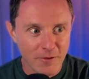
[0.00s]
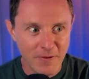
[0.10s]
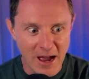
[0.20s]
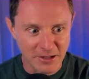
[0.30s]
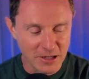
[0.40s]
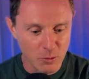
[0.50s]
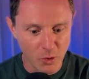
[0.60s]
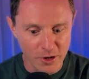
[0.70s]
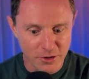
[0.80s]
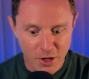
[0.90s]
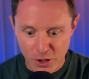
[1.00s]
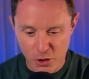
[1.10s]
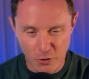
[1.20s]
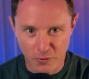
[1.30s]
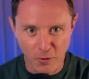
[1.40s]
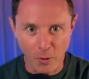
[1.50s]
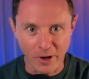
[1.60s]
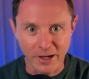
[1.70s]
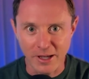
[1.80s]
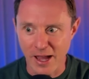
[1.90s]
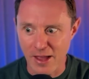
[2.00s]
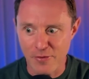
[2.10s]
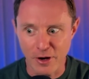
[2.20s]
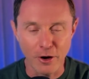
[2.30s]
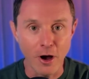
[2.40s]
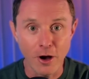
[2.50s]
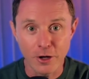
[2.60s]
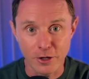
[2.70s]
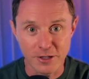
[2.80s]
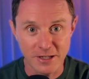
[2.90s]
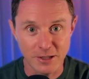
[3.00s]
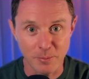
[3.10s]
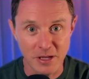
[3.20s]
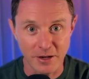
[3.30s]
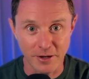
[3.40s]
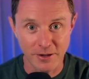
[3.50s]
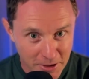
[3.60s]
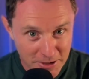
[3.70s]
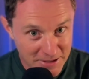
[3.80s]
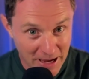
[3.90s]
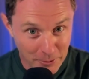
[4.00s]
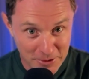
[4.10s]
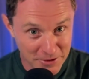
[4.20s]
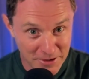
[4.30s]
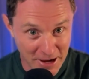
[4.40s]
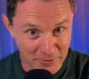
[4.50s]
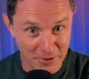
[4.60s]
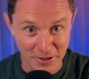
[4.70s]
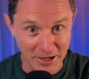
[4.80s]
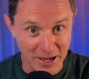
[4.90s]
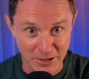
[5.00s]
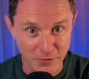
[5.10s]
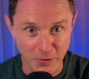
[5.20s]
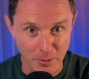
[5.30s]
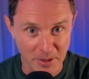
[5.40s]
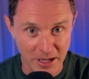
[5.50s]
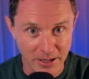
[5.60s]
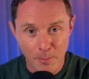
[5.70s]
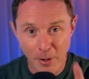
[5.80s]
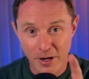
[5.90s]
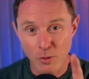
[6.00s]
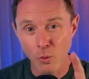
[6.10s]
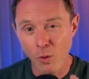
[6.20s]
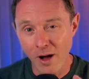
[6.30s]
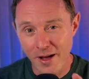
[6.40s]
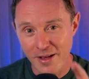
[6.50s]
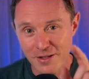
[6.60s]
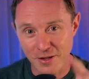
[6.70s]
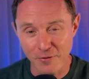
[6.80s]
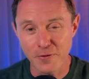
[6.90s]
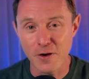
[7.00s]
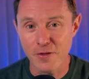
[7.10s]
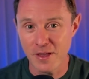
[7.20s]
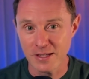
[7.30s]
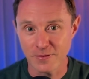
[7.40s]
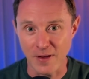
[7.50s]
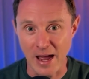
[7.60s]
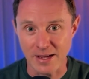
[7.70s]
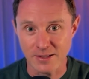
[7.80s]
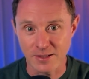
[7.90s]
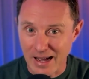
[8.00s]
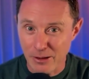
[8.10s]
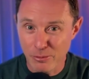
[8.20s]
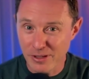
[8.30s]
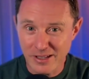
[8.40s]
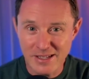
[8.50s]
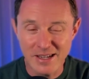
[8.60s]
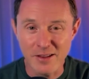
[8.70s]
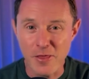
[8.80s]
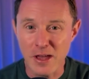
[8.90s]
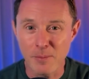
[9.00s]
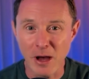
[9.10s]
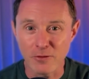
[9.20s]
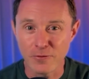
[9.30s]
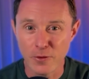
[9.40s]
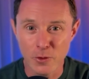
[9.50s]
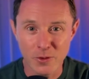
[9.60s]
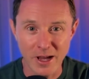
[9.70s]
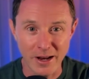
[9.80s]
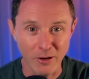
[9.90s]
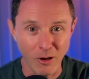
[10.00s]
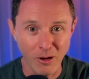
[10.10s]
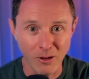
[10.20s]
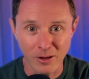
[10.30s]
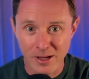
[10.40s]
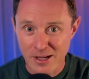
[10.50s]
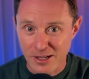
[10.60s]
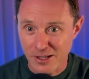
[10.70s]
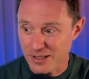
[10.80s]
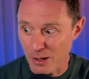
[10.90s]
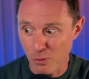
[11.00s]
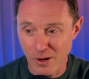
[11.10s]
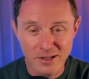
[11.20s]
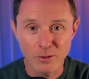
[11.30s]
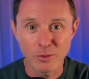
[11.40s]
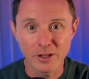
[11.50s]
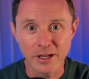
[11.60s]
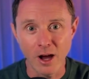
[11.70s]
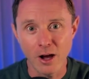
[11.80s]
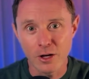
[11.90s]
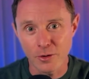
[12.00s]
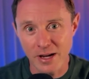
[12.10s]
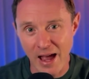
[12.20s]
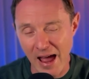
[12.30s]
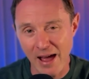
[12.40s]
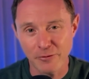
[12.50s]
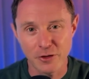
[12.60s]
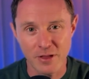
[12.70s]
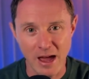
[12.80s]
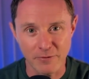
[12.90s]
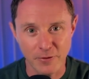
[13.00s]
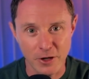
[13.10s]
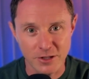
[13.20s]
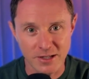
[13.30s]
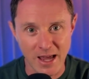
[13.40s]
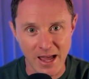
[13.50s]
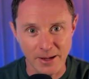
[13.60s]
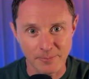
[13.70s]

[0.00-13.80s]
fasting was euphoric and their hunger disappeared, because that was never the case for me. But it was for this fast. I really didn't think about food at all because I wasn't really hungry after that first day.